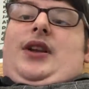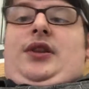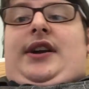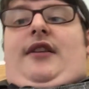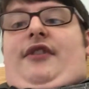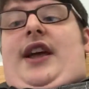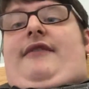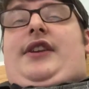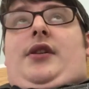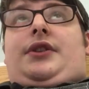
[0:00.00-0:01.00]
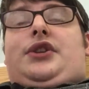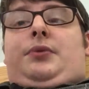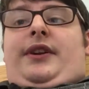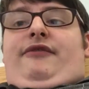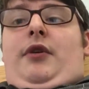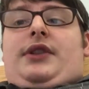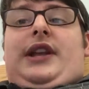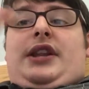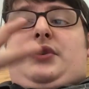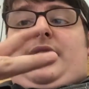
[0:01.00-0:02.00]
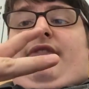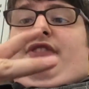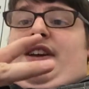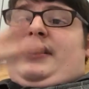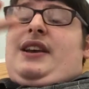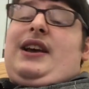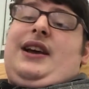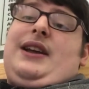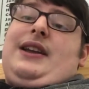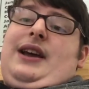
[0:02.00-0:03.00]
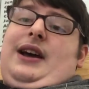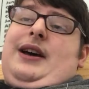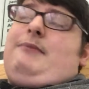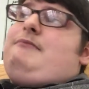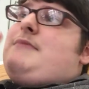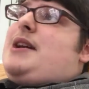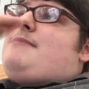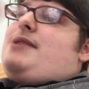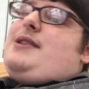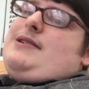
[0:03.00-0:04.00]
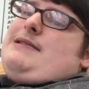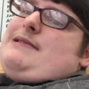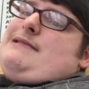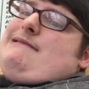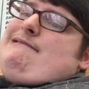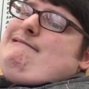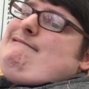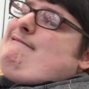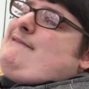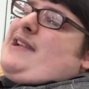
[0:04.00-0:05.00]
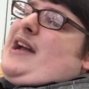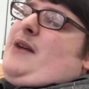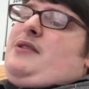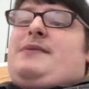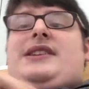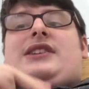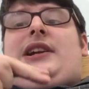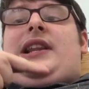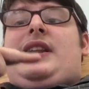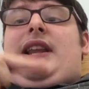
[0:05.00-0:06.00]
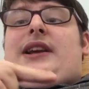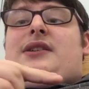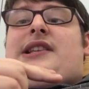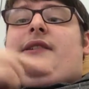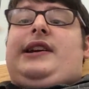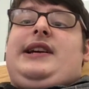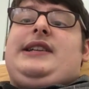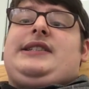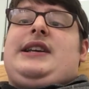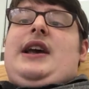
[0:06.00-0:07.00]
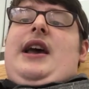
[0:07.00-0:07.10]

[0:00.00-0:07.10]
look out for that video on the 24th and the 25th, and maybe I will be starting the Lego series